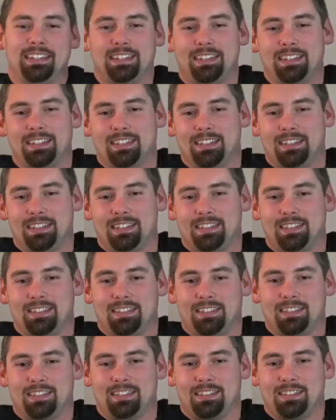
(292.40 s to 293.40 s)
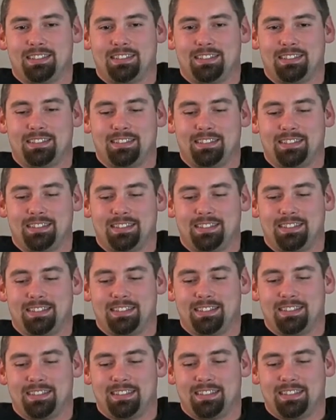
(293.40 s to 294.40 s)

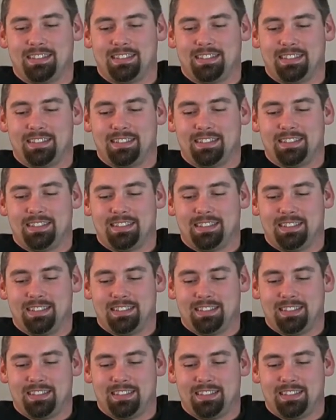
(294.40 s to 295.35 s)
This person isn't speaking.